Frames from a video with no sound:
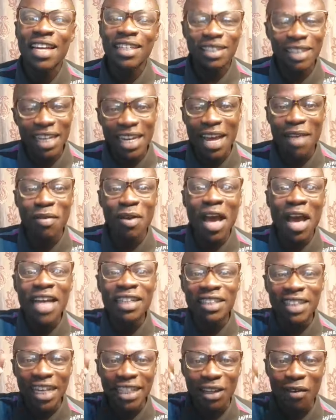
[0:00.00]
Send
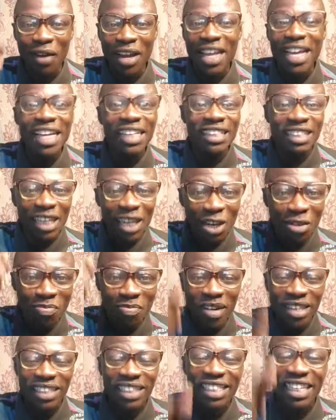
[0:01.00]
a chatter, yes,
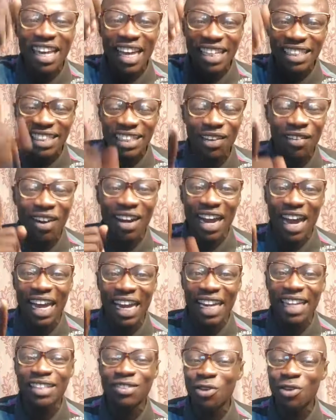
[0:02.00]
celebrating, can sell a Ghana,